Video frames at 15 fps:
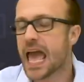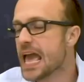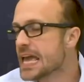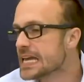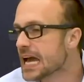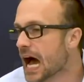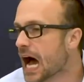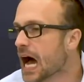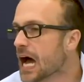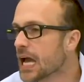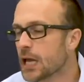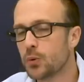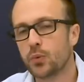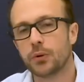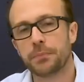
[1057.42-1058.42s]
A
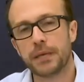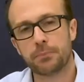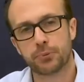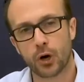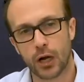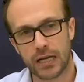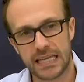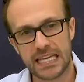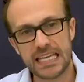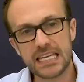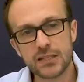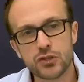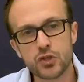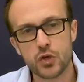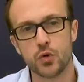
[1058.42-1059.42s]
I will be brought
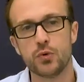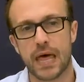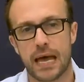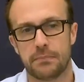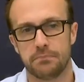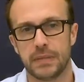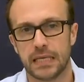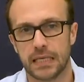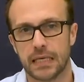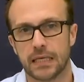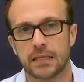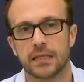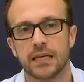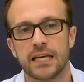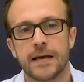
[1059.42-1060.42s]
into that
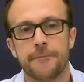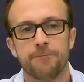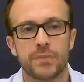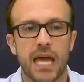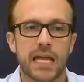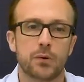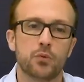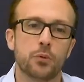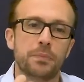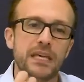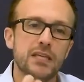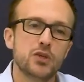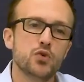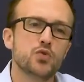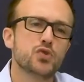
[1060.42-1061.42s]
meeting, and it will be
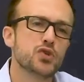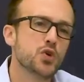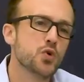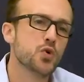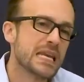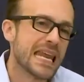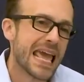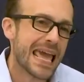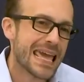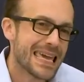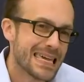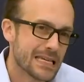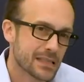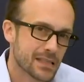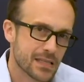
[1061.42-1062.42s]
used to
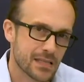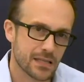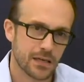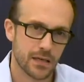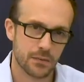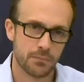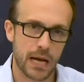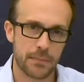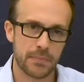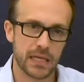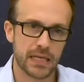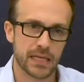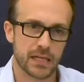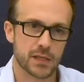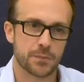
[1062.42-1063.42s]
enhance my
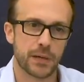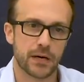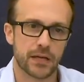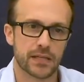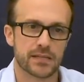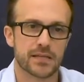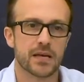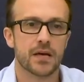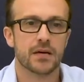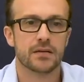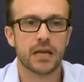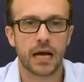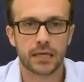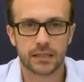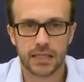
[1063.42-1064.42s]
meeting experience,
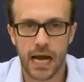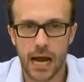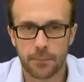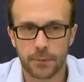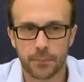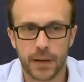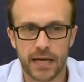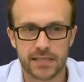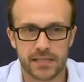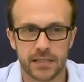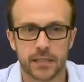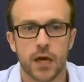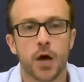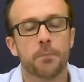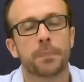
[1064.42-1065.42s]
not compromise
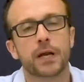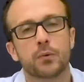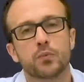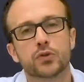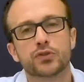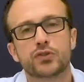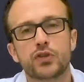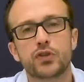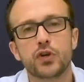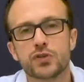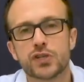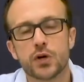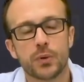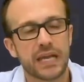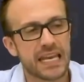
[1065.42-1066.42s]
it, but it will do
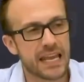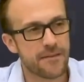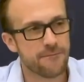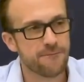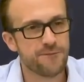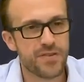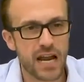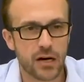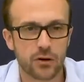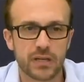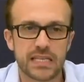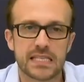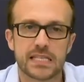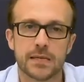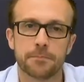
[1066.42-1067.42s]
so in a very
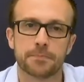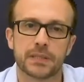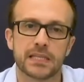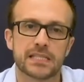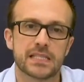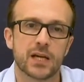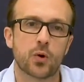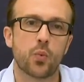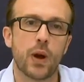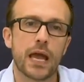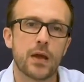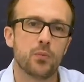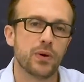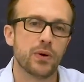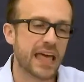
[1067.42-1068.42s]
simplistic
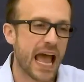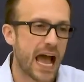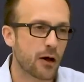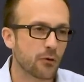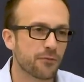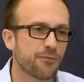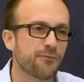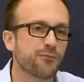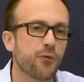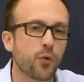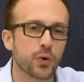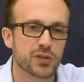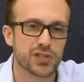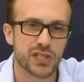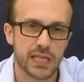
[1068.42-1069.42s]
way without
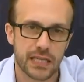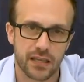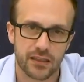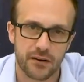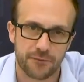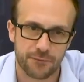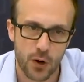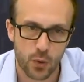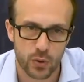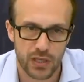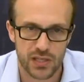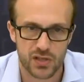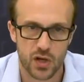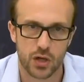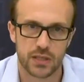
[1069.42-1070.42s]
forcing the
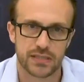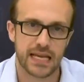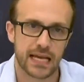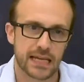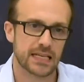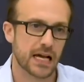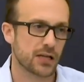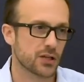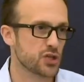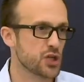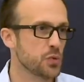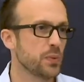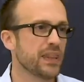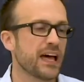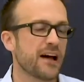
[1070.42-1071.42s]
focus on
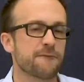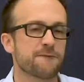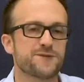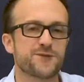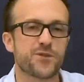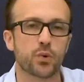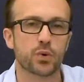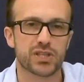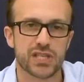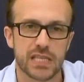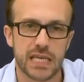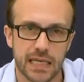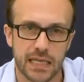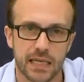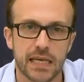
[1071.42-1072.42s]
technology, without
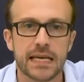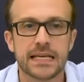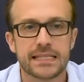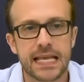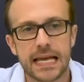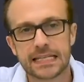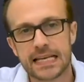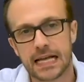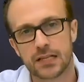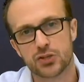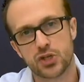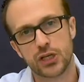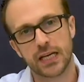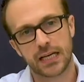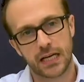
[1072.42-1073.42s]
forcing
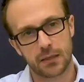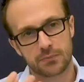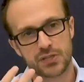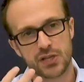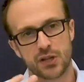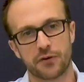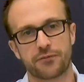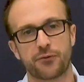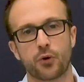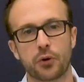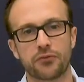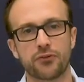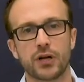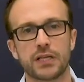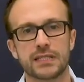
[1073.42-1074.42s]
technology to come to the
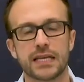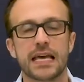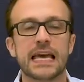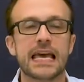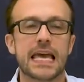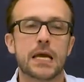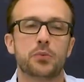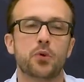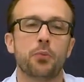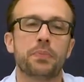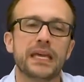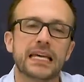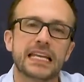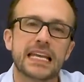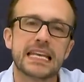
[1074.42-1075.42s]
forefront. It will
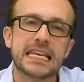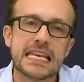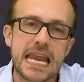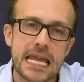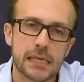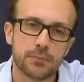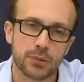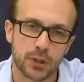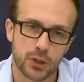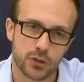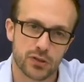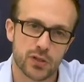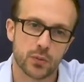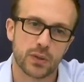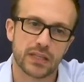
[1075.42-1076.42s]
be an
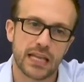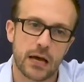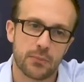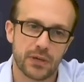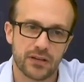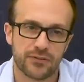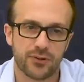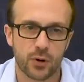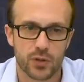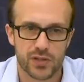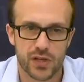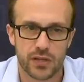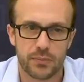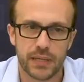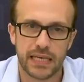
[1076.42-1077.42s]
enabler to allow me to focus
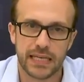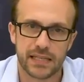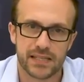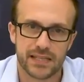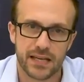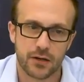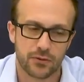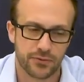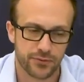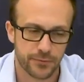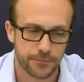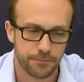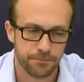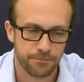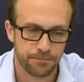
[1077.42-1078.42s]
on the meeting itself.
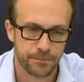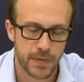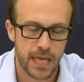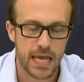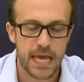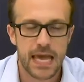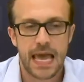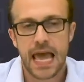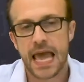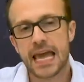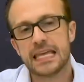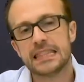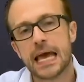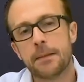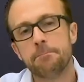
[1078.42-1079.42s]

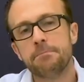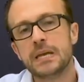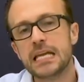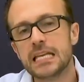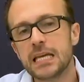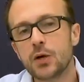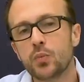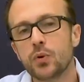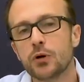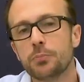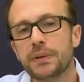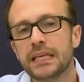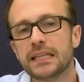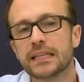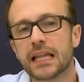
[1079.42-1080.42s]
And that meeting will
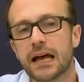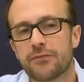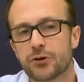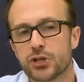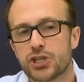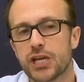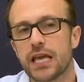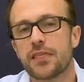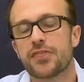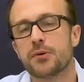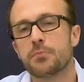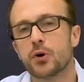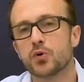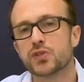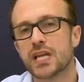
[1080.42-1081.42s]
be leveraging the
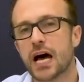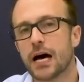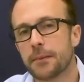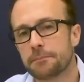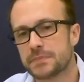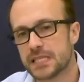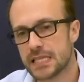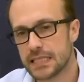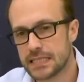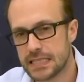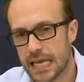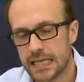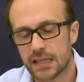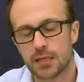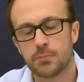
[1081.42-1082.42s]
most
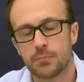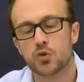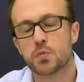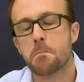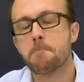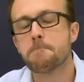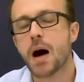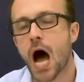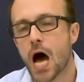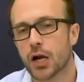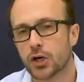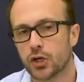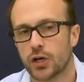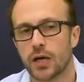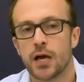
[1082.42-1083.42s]
up-to-date, the most
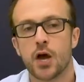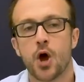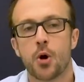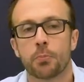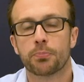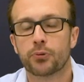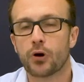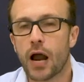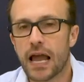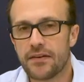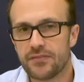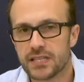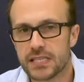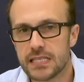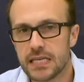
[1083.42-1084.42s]
modern
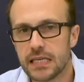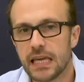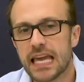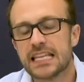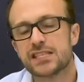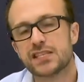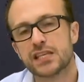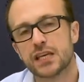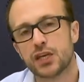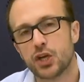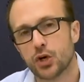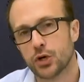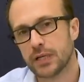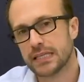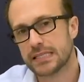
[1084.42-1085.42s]
privacy and
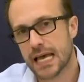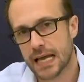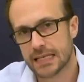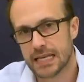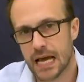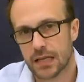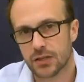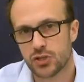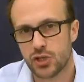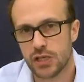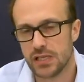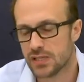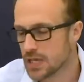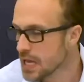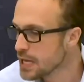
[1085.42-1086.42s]
security
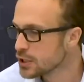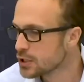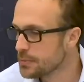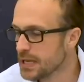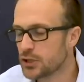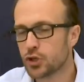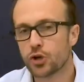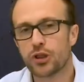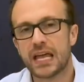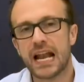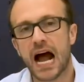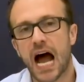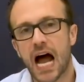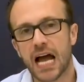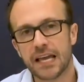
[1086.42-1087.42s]
technologies to make sure
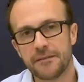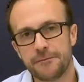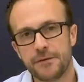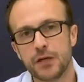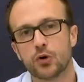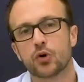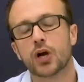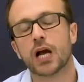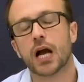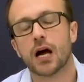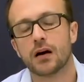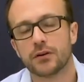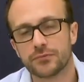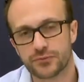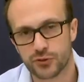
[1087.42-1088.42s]
that I feel
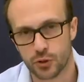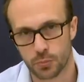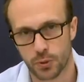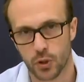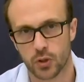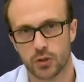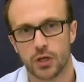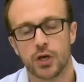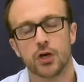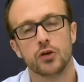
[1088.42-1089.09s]
comfortable